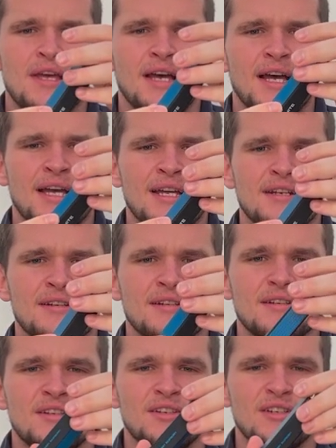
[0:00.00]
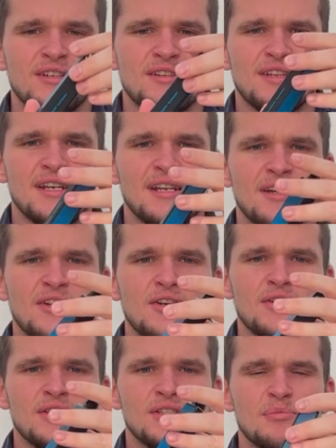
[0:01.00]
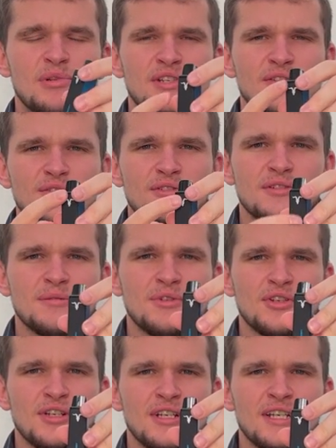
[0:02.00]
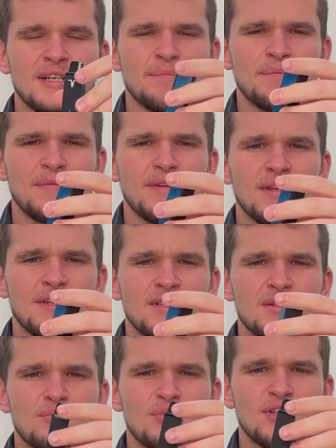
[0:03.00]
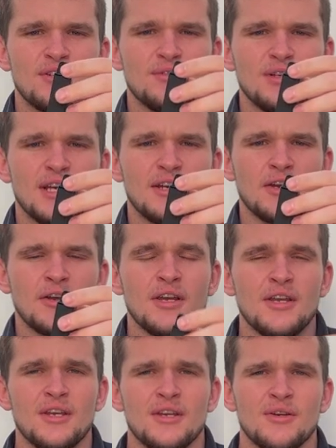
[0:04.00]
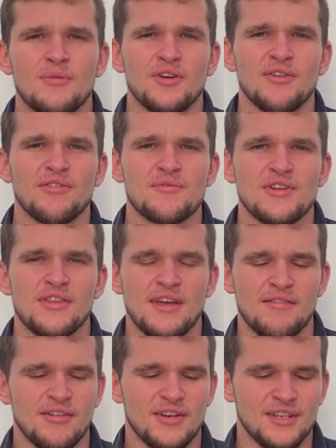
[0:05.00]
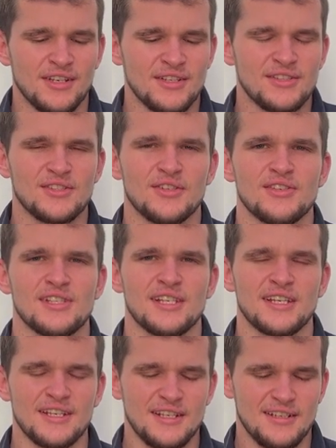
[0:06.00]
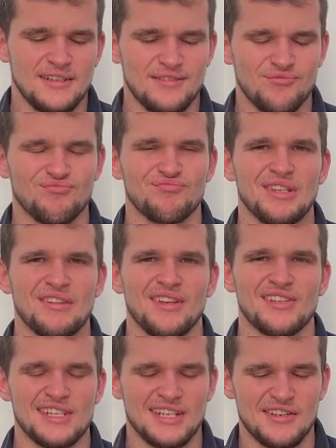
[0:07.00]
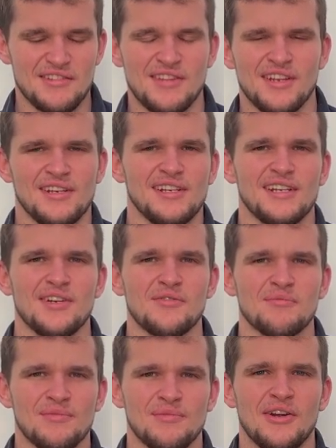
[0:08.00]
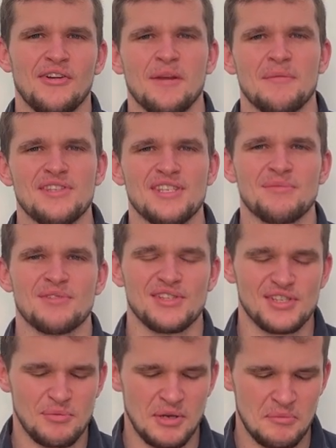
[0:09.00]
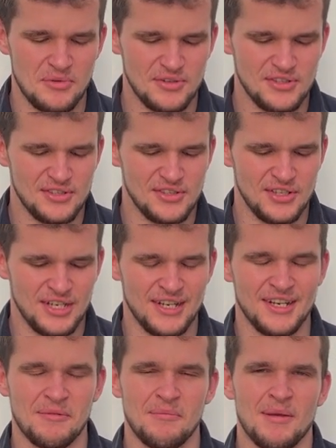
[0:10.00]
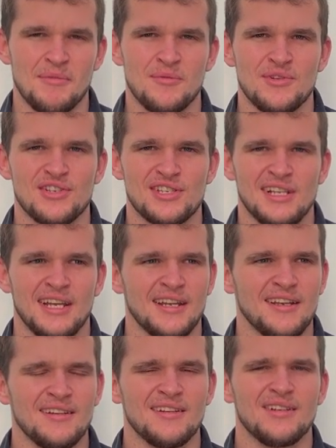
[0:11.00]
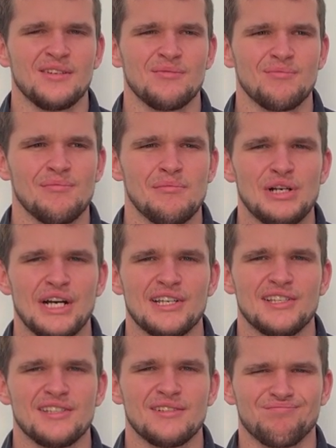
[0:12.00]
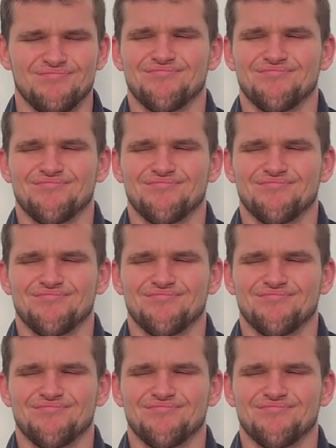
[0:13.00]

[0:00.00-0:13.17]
And yeah, their logo is pretty cool, not gonna lie. It is a pretty cool logo. We are from South Africa, so it's like things like our thing, like our rugby team is the Springboks, so I don't know, maybe we just like Bucks.